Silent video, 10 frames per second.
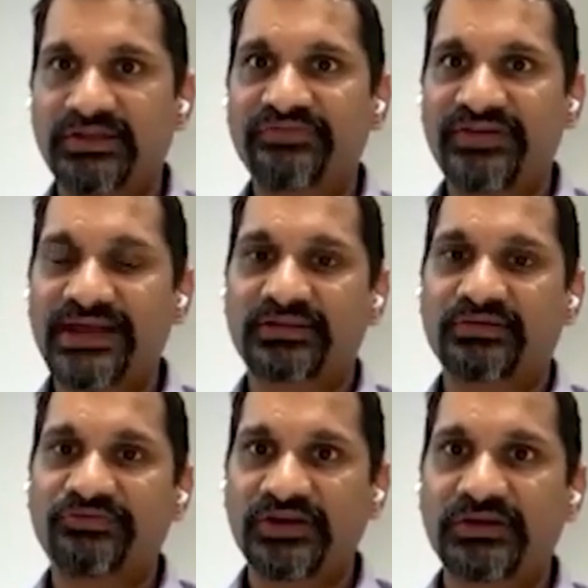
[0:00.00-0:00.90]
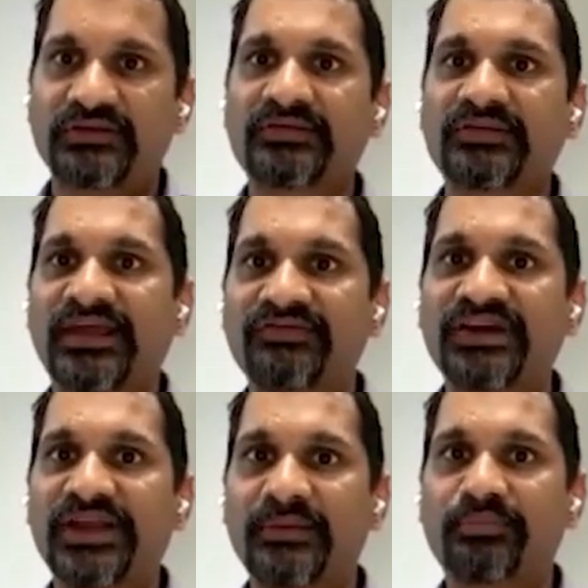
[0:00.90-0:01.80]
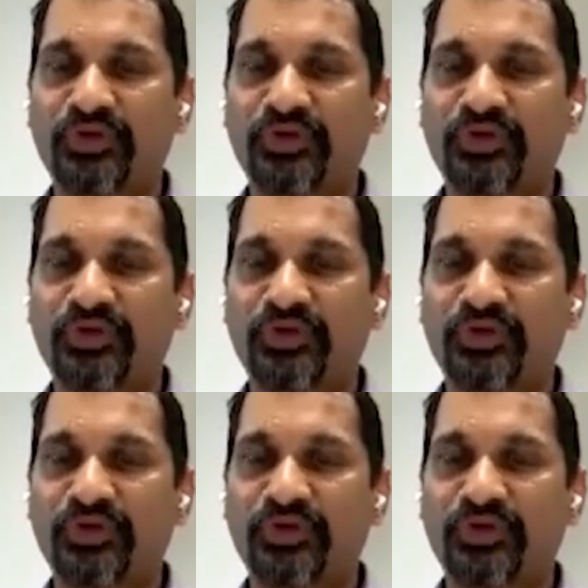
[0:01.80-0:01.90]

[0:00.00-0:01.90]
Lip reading: the fact that fitness is an everyday